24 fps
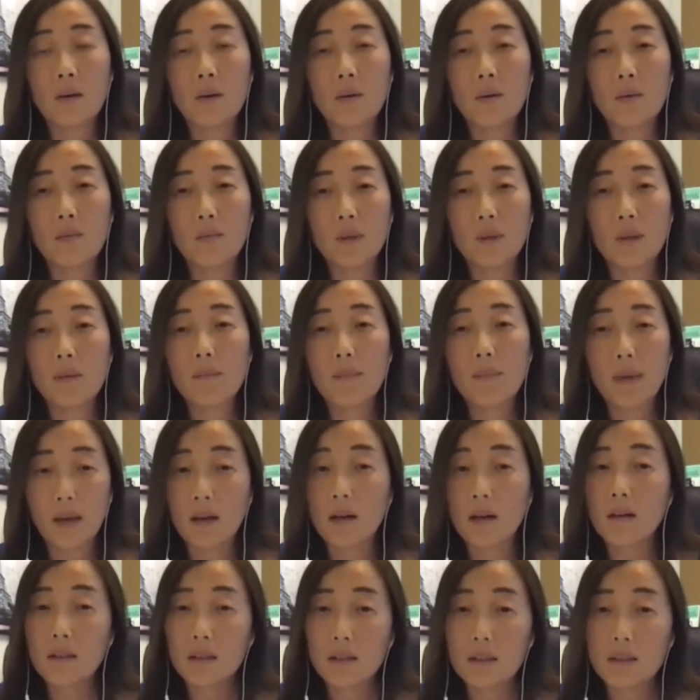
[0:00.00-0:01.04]
we
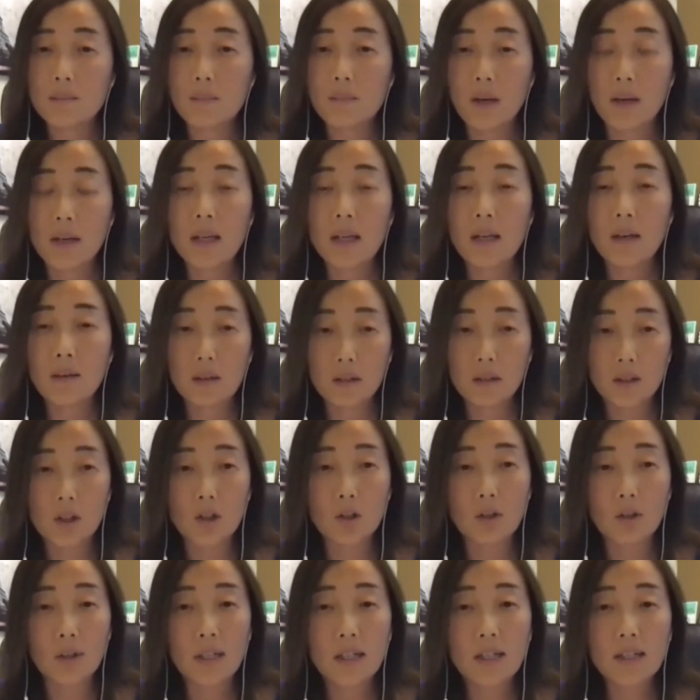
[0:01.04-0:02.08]
make a good money, good
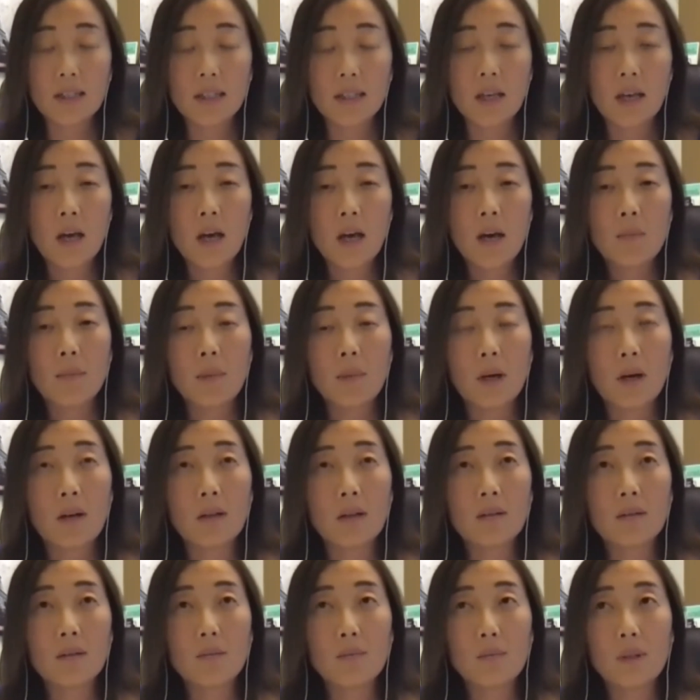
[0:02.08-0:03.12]
earnings,
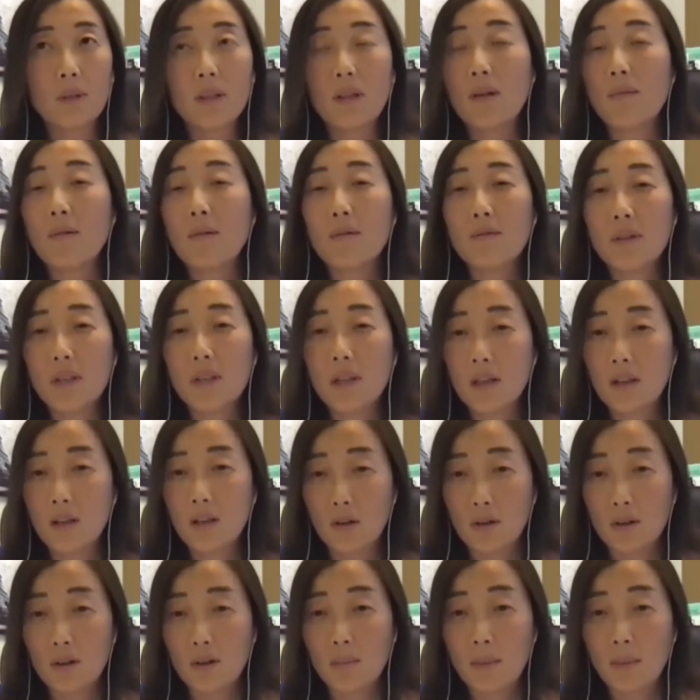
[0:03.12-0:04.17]
but we never really
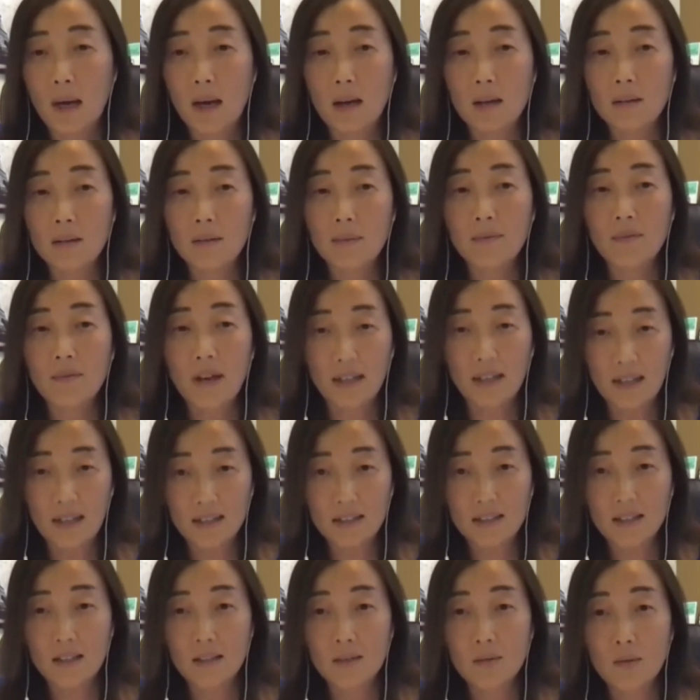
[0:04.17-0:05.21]
learn about
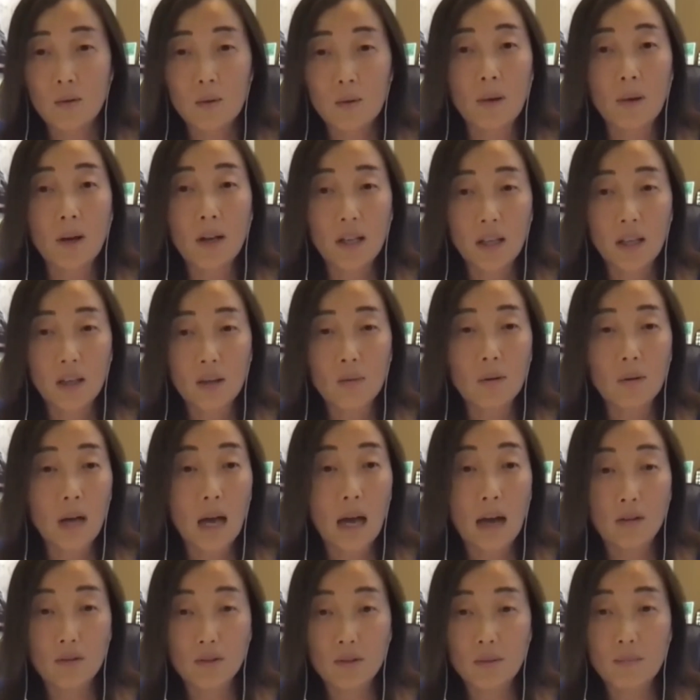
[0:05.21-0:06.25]
finances or money or
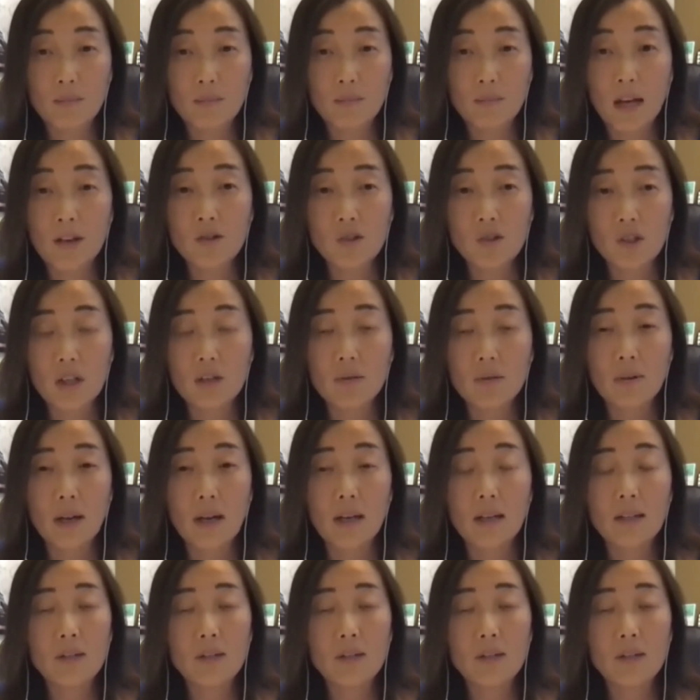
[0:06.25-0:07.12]
how to manage it, right?